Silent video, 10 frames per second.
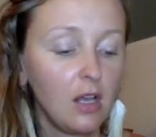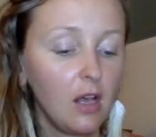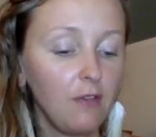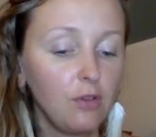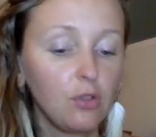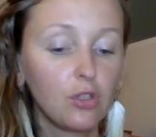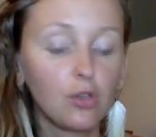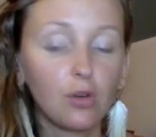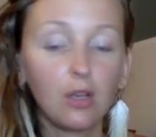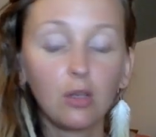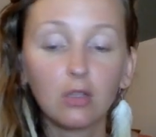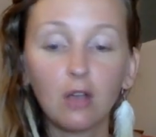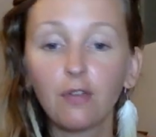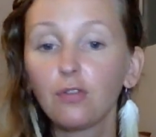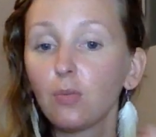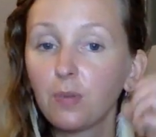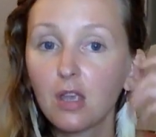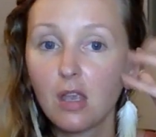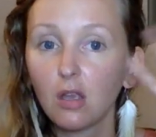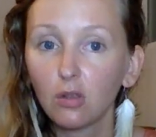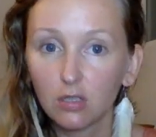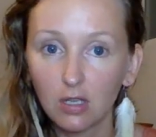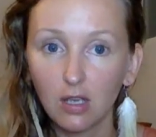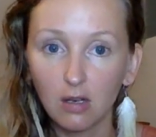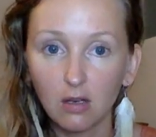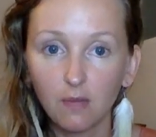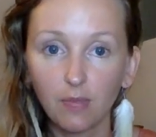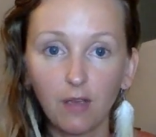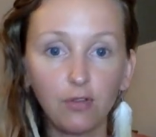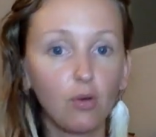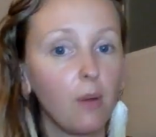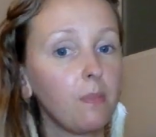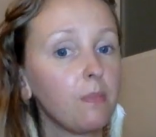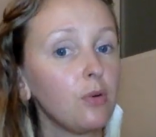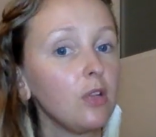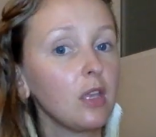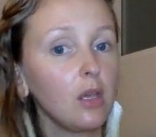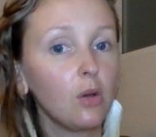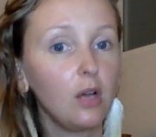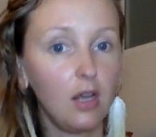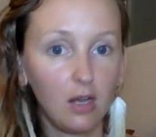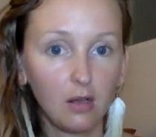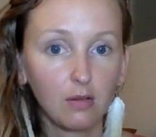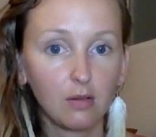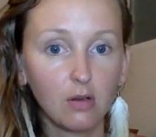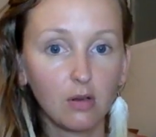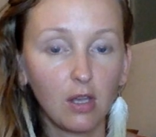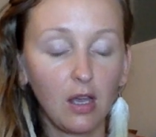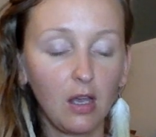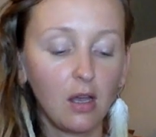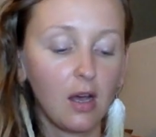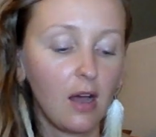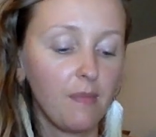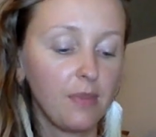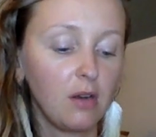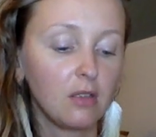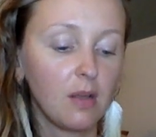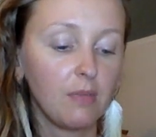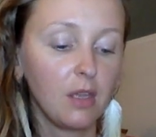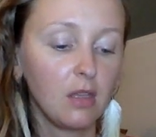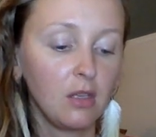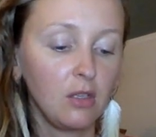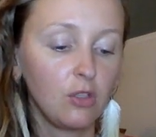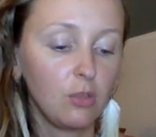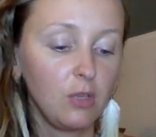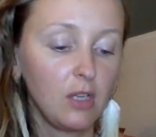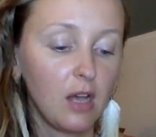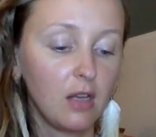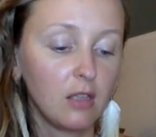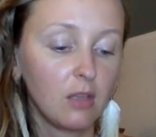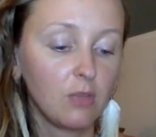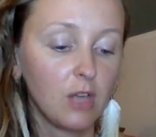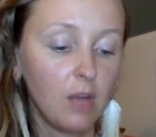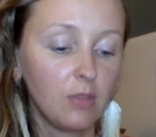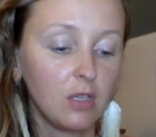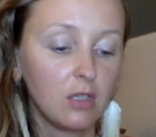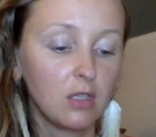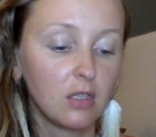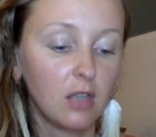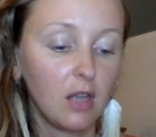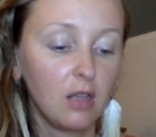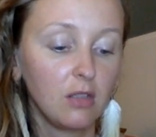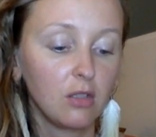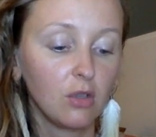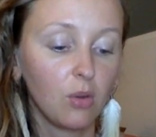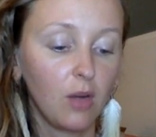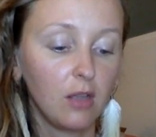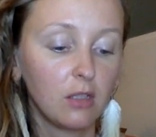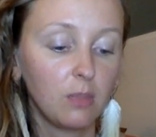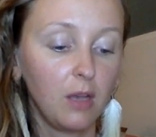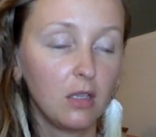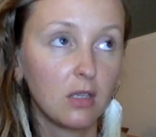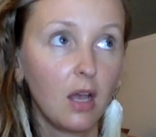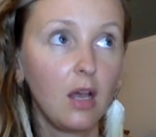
if you're destroying yourself, if you're picking at your skin, if you are pulling at your hair, okay, there is something that needs to be done, and sometimes it is in silence and quiet space.